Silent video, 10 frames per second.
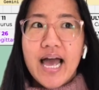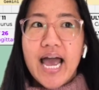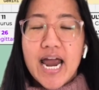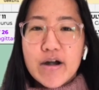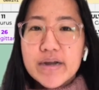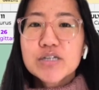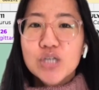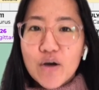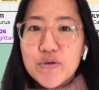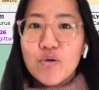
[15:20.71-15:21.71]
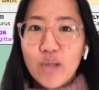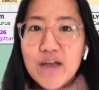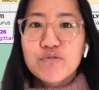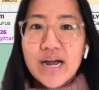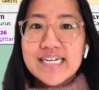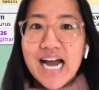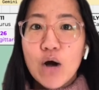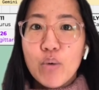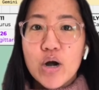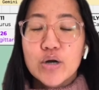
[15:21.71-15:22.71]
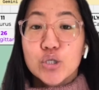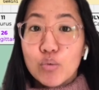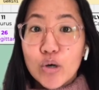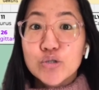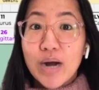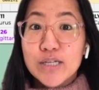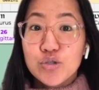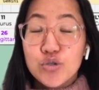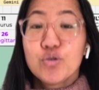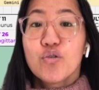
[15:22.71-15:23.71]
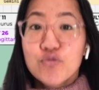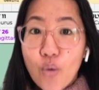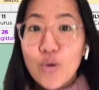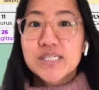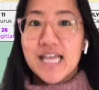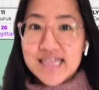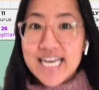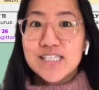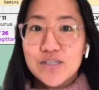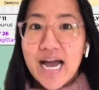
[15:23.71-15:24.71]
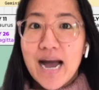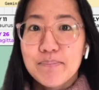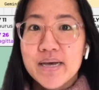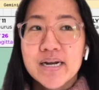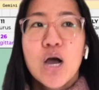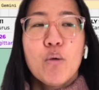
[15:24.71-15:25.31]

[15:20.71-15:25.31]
areas of your life right now where you are trying to force things to happen,